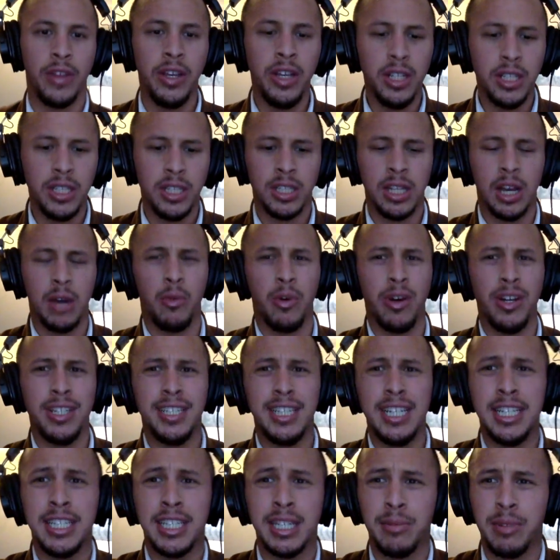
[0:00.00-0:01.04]
I think I want
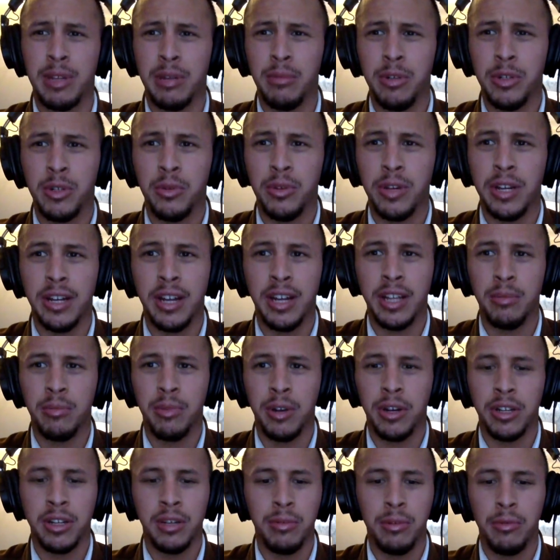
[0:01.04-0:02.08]
to say it's September 29th,
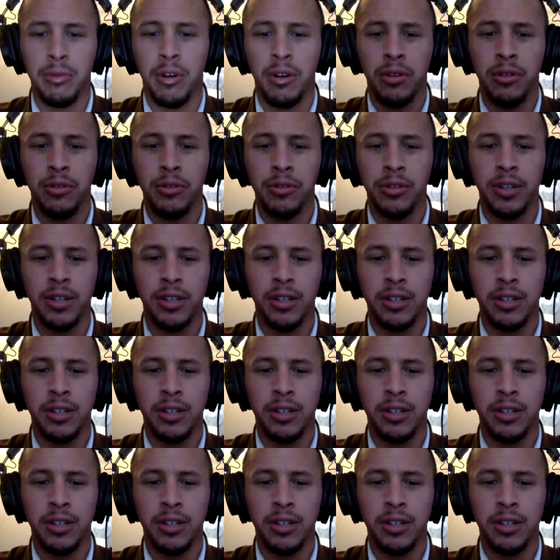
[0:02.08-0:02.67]
but I could be wrong. Hold